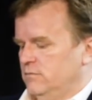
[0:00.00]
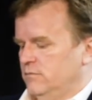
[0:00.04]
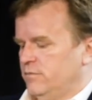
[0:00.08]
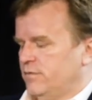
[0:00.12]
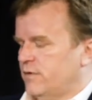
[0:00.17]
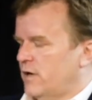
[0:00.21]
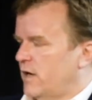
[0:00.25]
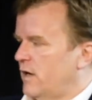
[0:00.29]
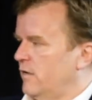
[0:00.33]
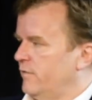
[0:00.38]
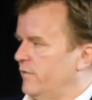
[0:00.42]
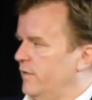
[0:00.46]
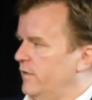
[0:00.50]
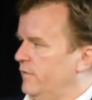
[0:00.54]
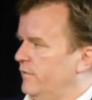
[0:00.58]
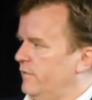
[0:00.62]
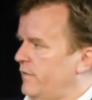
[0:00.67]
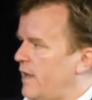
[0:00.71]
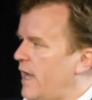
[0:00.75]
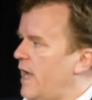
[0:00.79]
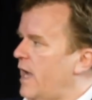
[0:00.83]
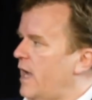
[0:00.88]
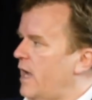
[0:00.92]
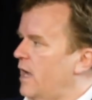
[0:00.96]

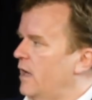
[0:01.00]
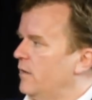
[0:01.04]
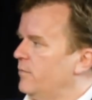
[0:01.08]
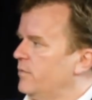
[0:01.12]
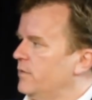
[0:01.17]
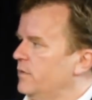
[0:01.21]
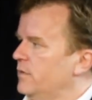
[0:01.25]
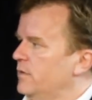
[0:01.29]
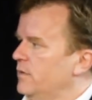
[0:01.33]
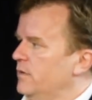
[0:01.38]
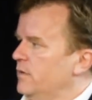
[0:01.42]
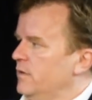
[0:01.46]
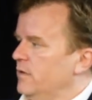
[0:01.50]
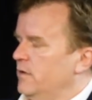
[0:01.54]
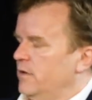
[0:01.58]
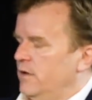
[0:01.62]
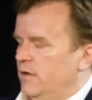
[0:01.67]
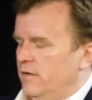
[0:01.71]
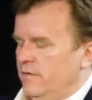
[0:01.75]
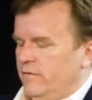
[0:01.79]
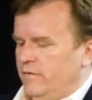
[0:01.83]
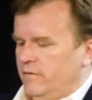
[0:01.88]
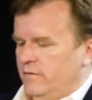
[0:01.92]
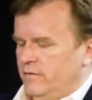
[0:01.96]
Providence app,
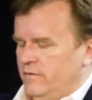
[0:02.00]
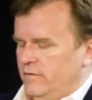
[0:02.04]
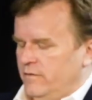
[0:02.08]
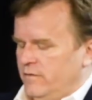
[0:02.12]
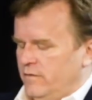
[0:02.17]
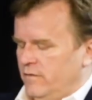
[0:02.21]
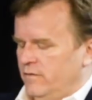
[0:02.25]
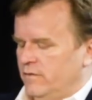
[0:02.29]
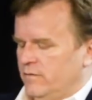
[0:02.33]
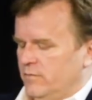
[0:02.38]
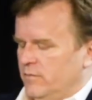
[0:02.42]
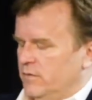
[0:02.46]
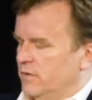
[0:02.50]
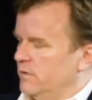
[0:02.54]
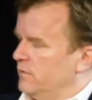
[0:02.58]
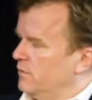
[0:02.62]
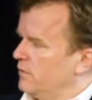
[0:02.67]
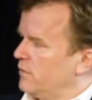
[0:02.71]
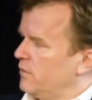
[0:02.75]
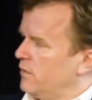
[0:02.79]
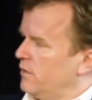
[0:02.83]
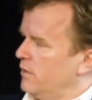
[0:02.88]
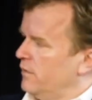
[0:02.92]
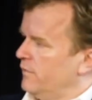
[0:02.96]
it sends them a
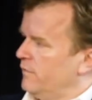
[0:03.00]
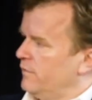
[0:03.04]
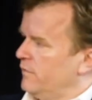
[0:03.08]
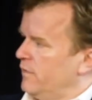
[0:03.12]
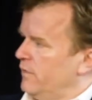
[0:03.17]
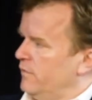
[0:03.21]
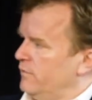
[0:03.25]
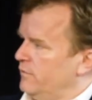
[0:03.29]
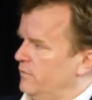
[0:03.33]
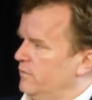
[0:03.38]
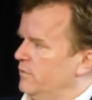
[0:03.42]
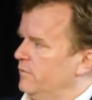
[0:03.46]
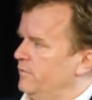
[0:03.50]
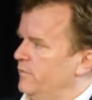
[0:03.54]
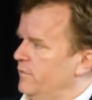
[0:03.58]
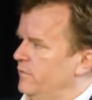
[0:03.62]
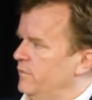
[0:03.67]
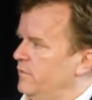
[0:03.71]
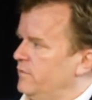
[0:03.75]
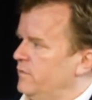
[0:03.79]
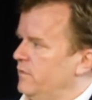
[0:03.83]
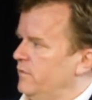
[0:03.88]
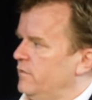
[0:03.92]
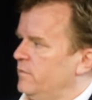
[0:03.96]
little card and says, your
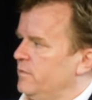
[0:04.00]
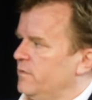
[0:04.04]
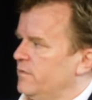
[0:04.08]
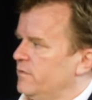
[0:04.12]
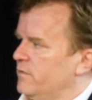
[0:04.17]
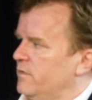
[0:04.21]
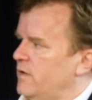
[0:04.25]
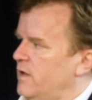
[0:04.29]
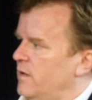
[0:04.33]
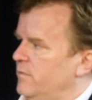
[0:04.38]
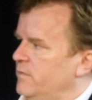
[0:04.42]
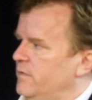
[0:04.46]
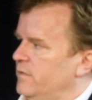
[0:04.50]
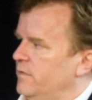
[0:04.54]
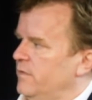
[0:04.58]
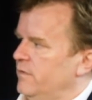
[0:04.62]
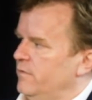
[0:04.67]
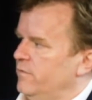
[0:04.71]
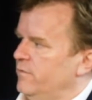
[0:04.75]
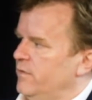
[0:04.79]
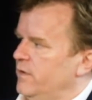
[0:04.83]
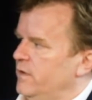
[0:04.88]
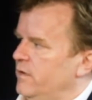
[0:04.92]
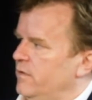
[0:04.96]
physician has prescribed
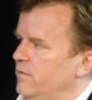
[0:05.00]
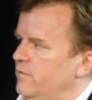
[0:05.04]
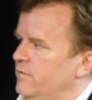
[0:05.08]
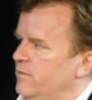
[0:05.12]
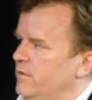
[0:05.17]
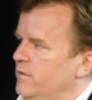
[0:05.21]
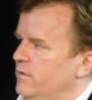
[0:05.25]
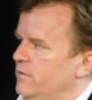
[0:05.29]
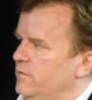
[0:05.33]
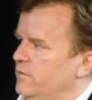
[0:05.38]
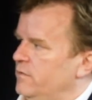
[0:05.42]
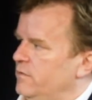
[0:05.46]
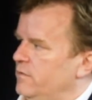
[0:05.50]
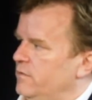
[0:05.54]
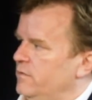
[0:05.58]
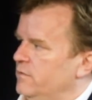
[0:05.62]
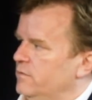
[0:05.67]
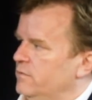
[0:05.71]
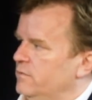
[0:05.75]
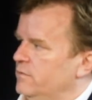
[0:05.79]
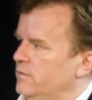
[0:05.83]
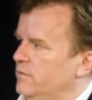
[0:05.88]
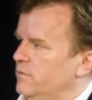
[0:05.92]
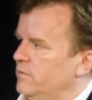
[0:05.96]
this video for you
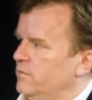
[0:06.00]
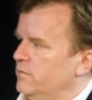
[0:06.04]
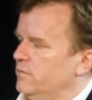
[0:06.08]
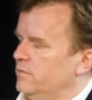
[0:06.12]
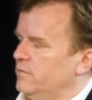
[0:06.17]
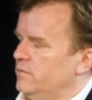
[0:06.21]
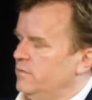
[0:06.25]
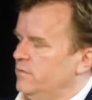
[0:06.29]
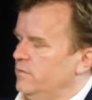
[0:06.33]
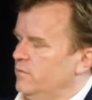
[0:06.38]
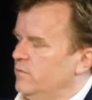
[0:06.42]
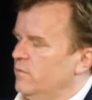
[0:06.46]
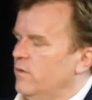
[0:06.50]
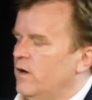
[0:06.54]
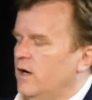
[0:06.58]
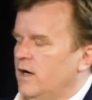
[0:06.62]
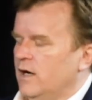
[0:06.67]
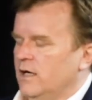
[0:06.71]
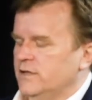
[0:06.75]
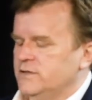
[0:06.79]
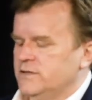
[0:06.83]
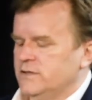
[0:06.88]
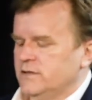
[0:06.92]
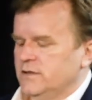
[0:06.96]
to
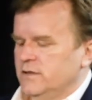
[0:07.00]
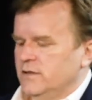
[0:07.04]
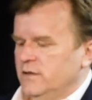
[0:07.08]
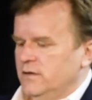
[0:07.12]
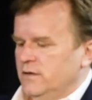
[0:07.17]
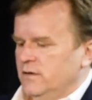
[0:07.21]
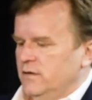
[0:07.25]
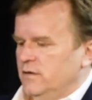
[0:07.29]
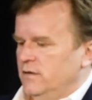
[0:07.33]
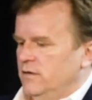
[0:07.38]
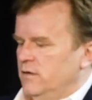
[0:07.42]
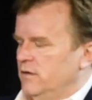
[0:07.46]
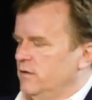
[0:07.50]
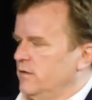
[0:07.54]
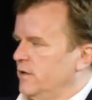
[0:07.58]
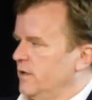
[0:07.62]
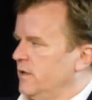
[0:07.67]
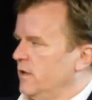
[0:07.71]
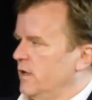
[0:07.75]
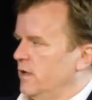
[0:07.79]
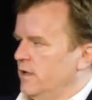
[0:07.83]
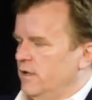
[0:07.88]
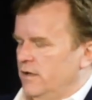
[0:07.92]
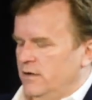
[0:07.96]
watch. You
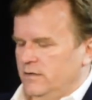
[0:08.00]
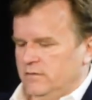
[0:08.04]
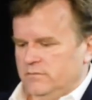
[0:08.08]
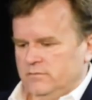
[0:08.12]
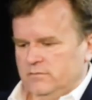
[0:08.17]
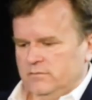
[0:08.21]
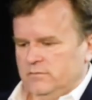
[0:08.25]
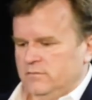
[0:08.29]
click on it,